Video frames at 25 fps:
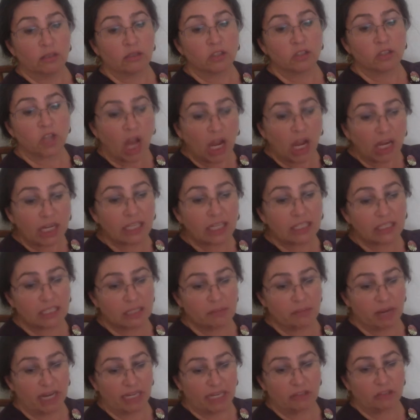Talking to
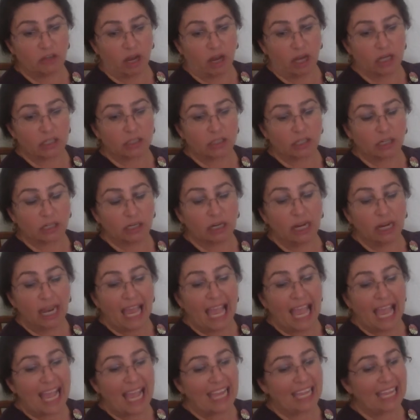my doctor
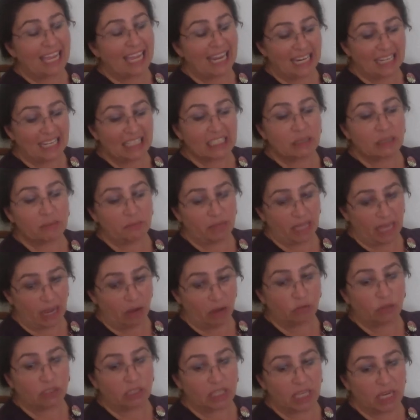and getting some
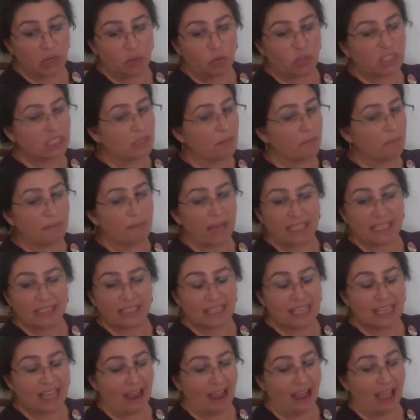counseling was the best
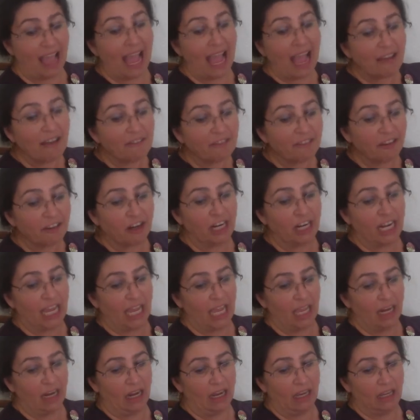thing I ever
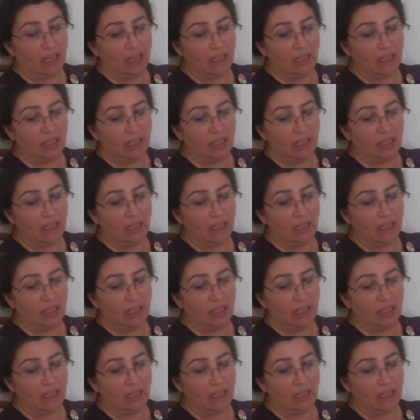did."